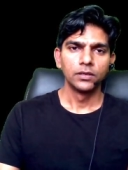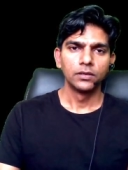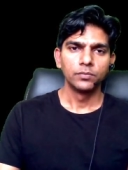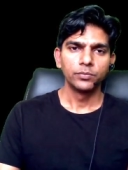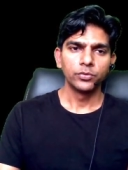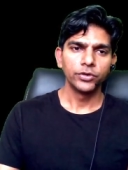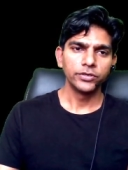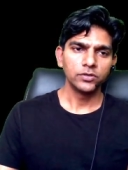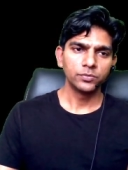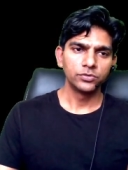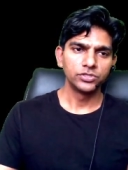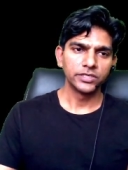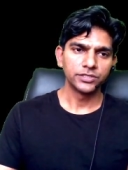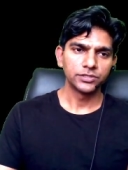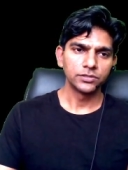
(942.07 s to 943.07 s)
Point of
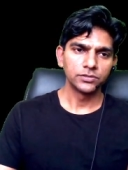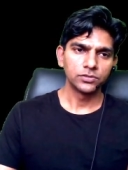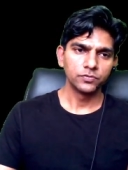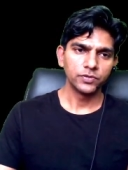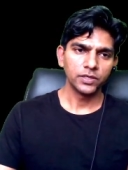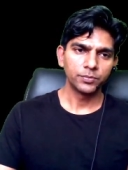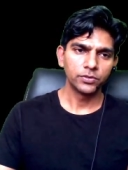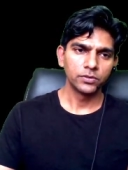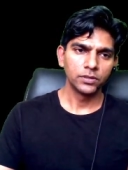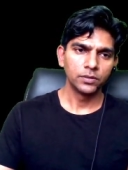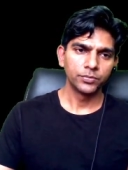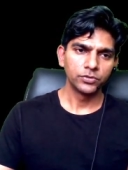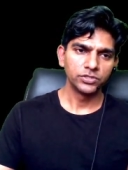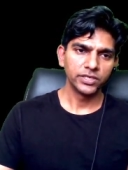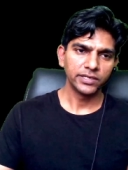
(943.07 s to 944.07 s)
projection. So we are
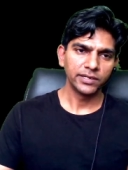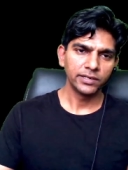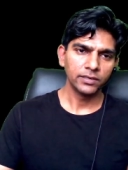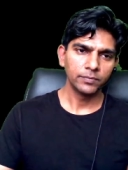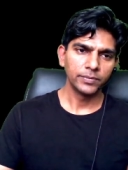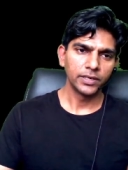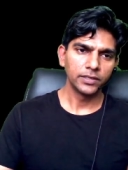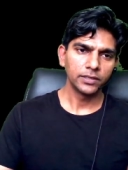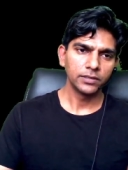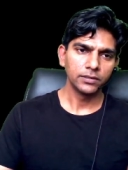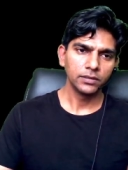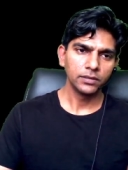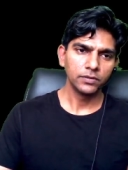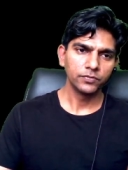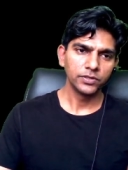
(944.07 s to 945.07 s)
projecting a
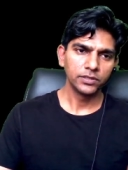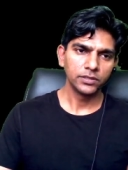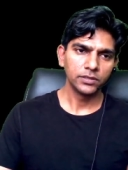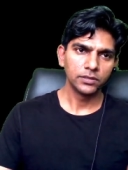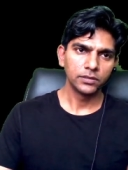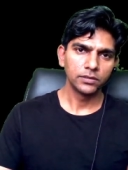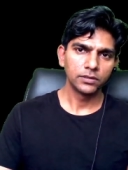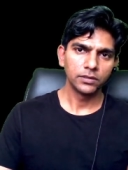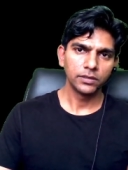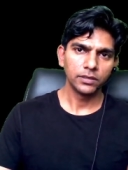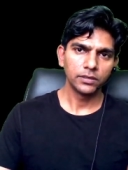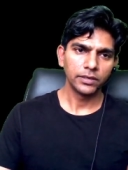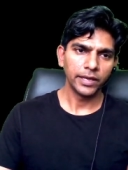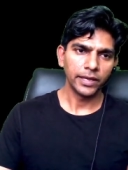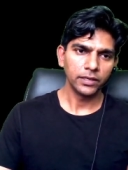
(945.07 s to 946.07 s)
particle with a
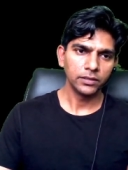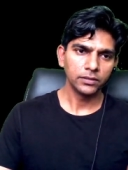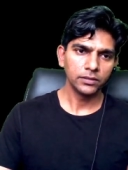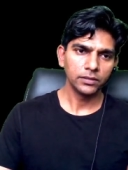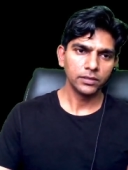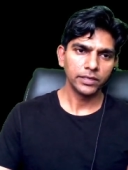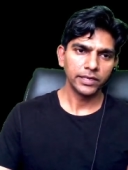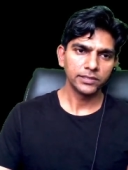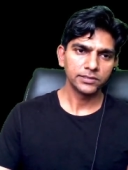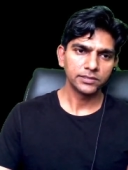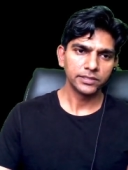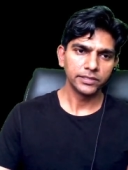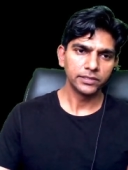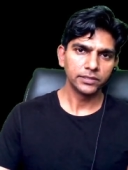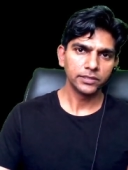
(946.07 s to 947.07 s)
angle as
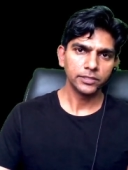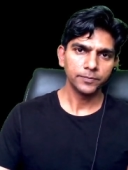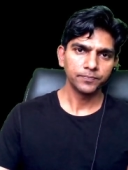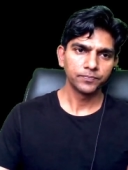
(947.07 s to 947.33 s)
theta.